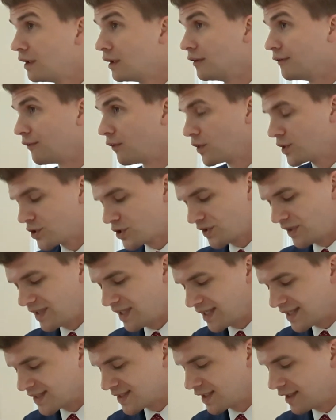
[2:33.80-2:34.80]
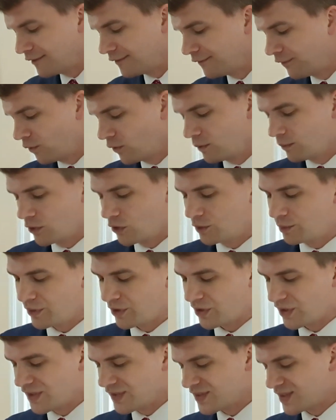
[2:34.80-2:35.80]
Unfortunately, I say former
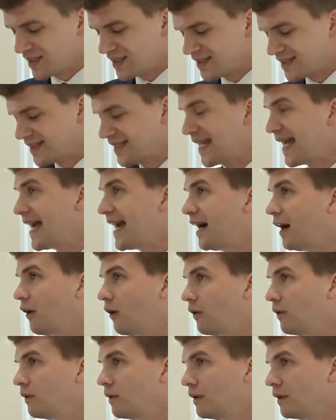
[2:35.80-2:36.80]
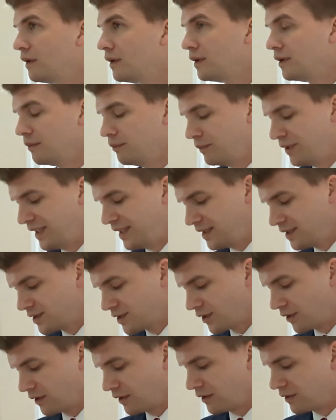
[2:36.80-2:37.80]
because it is now
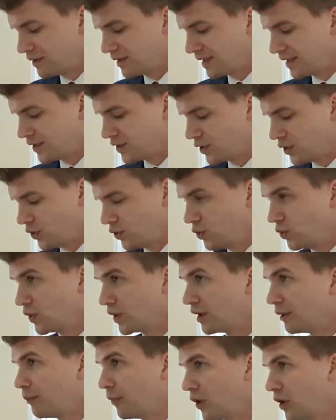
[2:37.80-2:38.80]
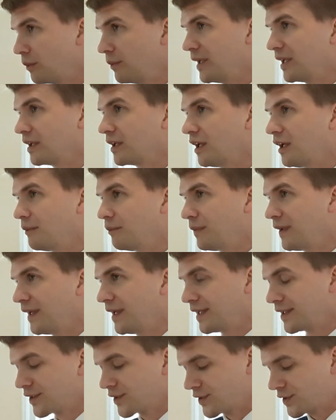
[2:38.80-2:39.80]
being turned into an apartment
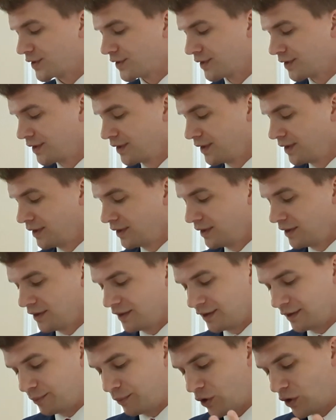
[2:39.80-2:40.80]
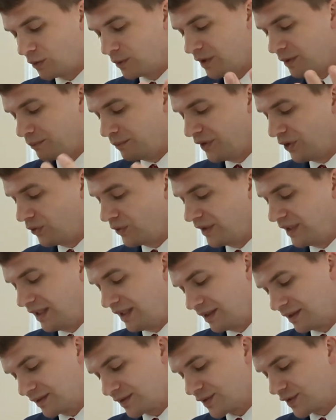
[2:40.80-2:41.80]
complex, an apartment
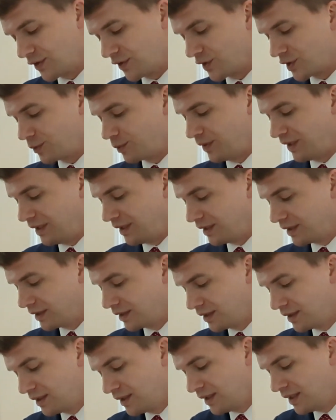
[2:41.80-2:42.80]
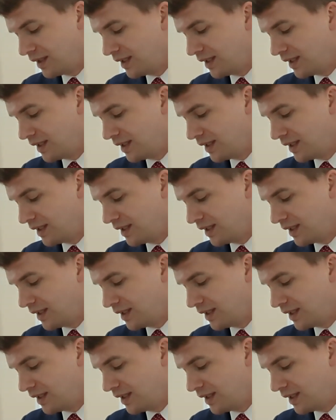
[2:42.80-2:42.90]
building, so to speak.